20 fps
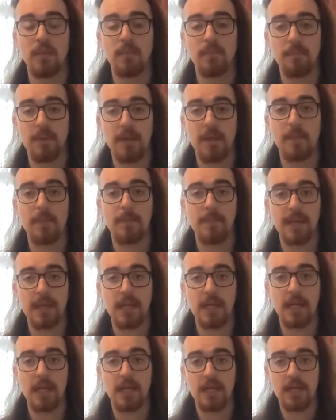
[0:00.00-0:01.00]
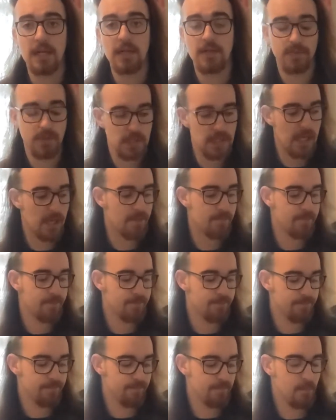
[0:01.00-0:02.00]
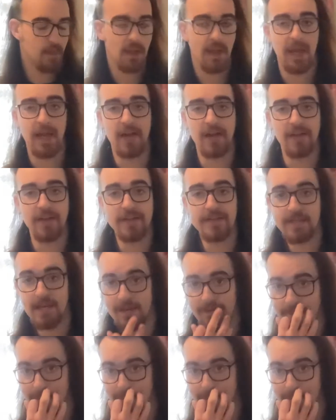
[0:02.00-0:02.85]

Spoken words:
Bang, bang, bang, bang. Yeah. I don't know, this is hard